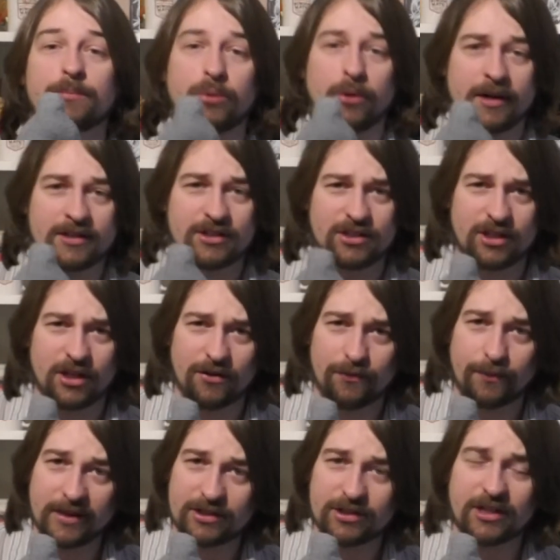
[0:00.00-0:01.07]
Prince
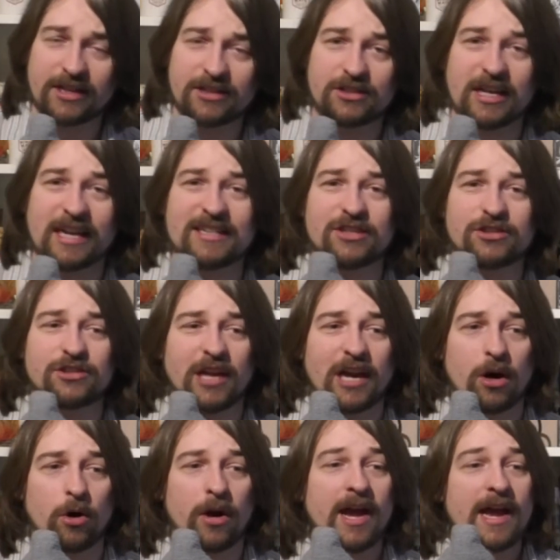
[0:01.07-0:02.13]
of Bistritz and is
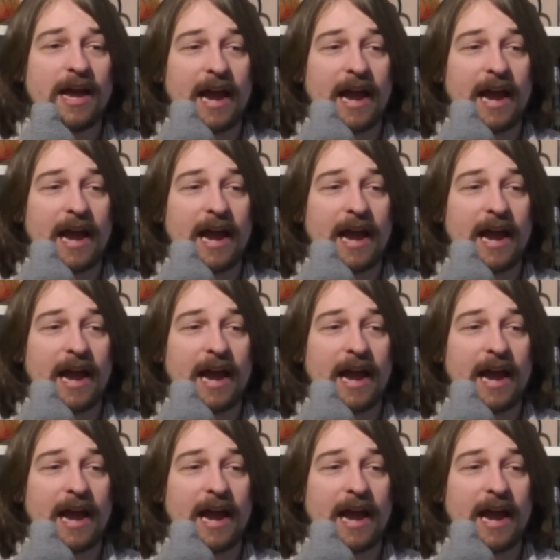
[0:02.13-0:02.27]
now